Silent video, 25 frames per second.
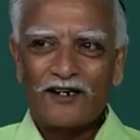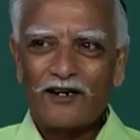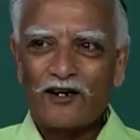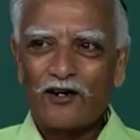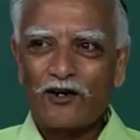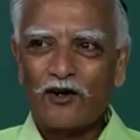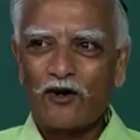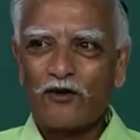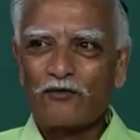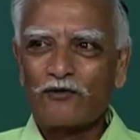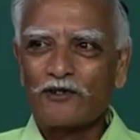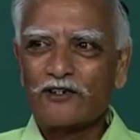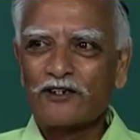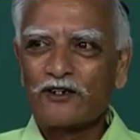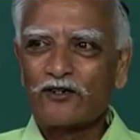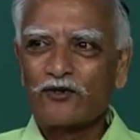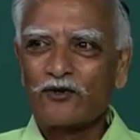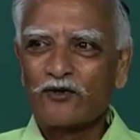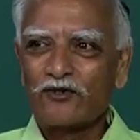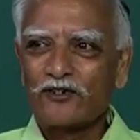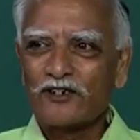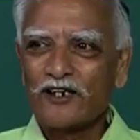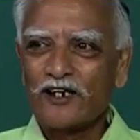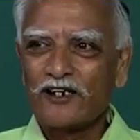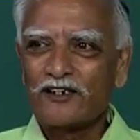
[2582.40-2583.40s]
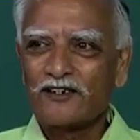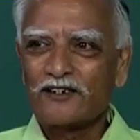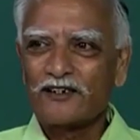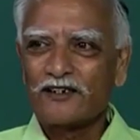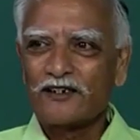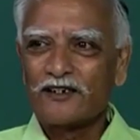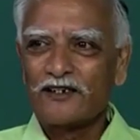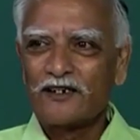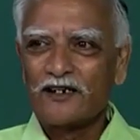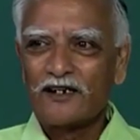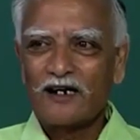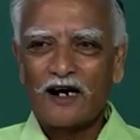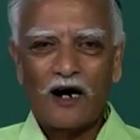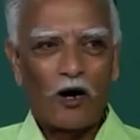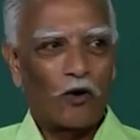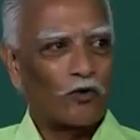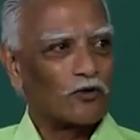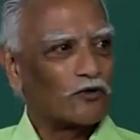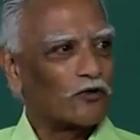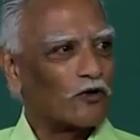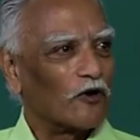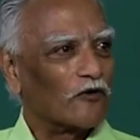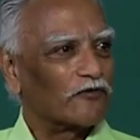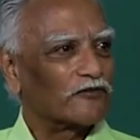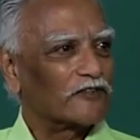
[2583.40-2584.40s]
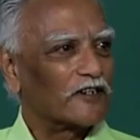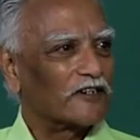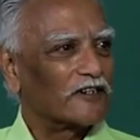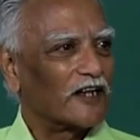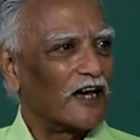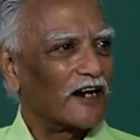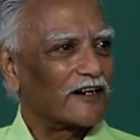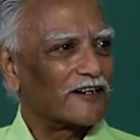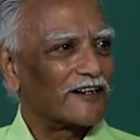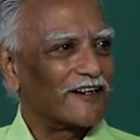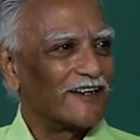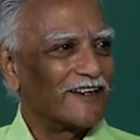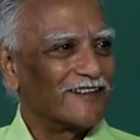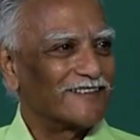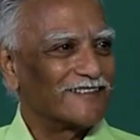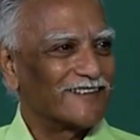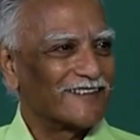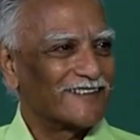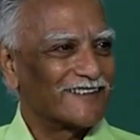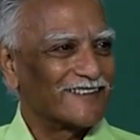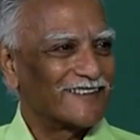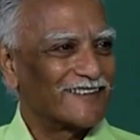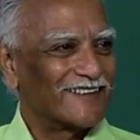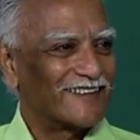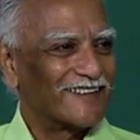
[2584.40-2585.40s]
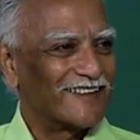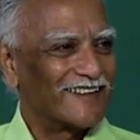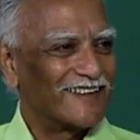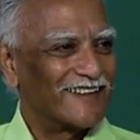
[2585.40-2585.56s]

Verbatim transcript: along with the Crusades out of the Dark Ages.